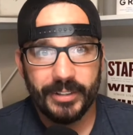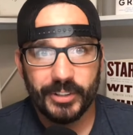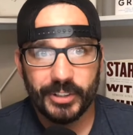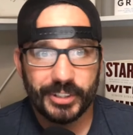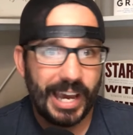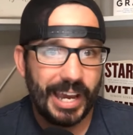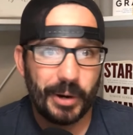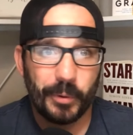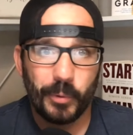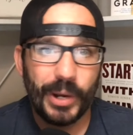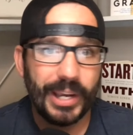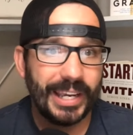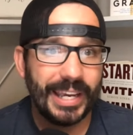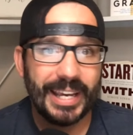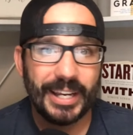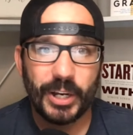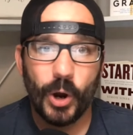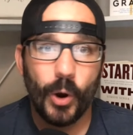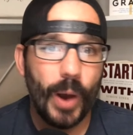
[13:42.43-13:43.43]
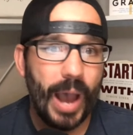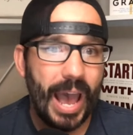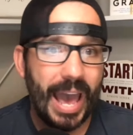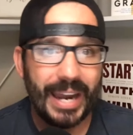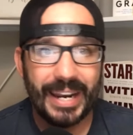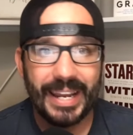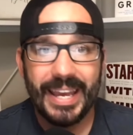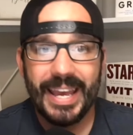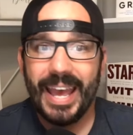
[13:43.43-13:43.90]
Just kind of wing it, go at
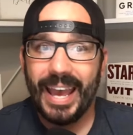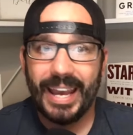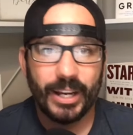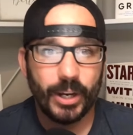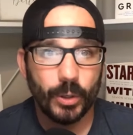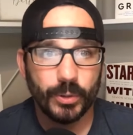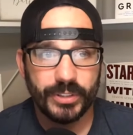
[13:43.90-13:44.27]
it, and go